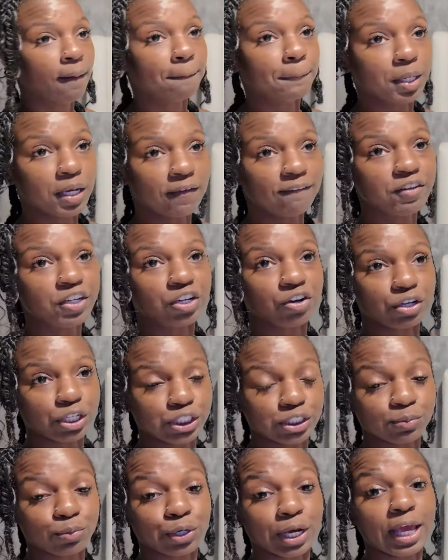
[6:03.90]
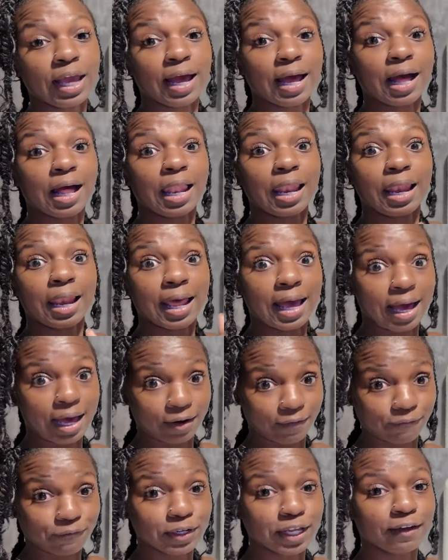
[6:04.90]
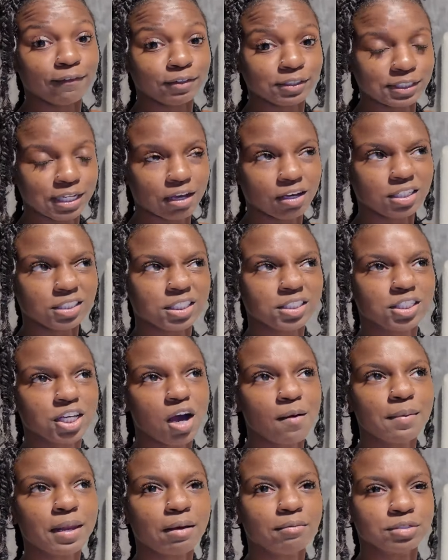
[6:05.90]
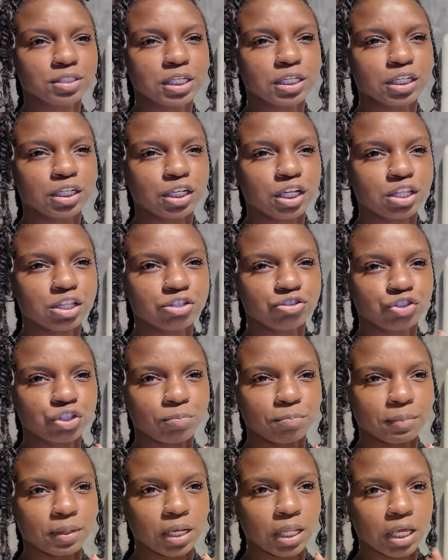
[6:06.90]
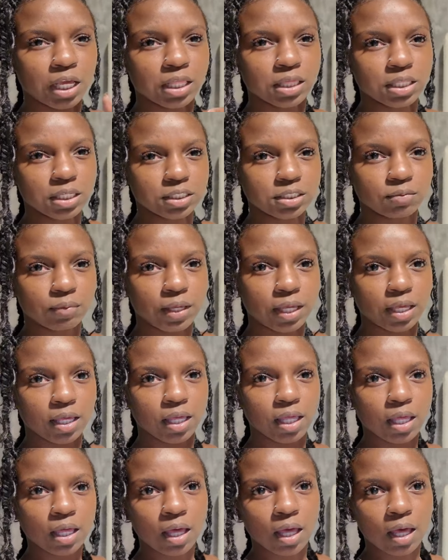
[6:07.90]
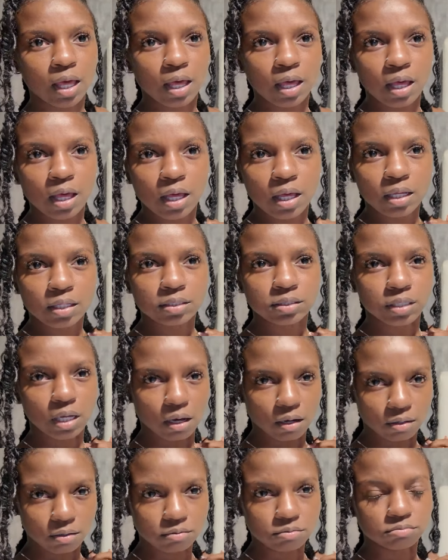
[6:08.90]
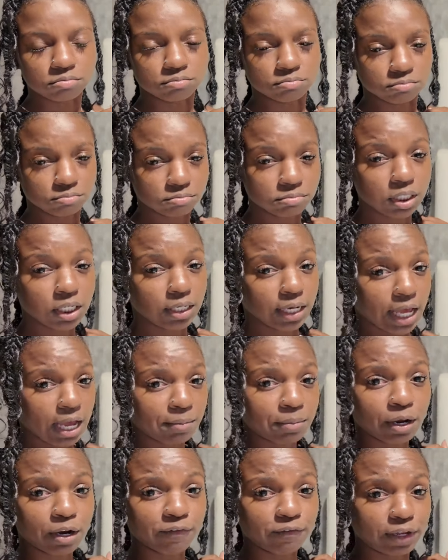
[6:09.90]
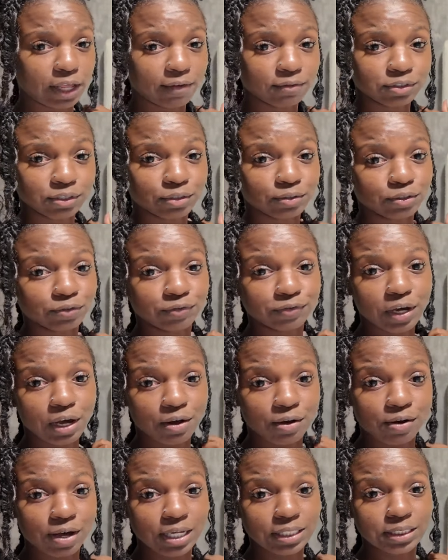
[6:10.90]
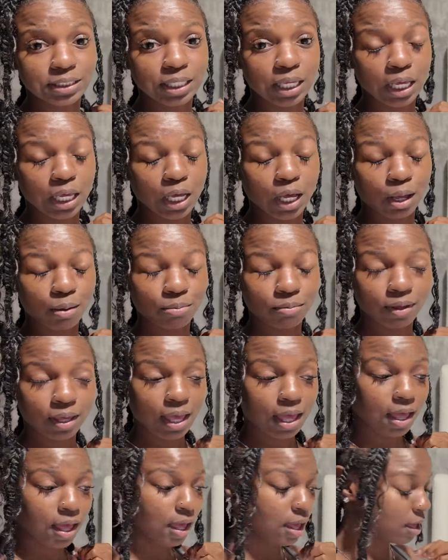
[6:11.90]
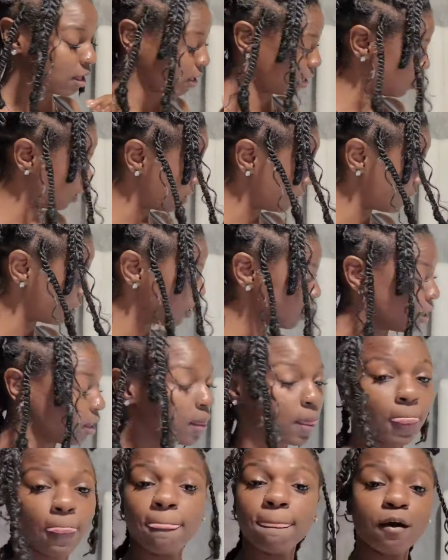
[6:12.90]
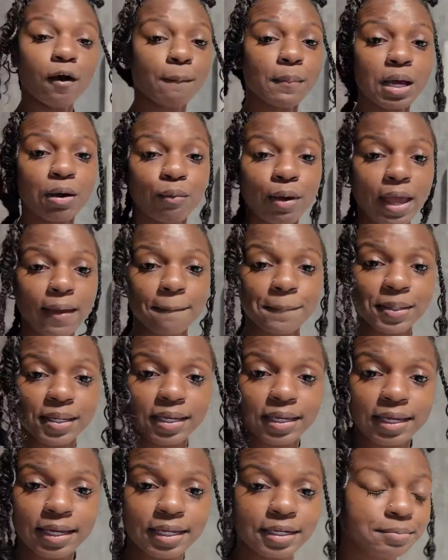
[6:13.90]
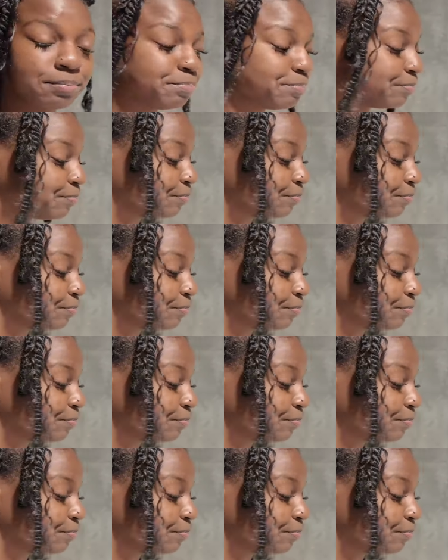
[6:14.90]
But I'm gonna go get some more. They got a lot of flavors now, because he told me they was getting another shipment in this week. So he named all the flavors on the phone. I said, okay, on my way, bud.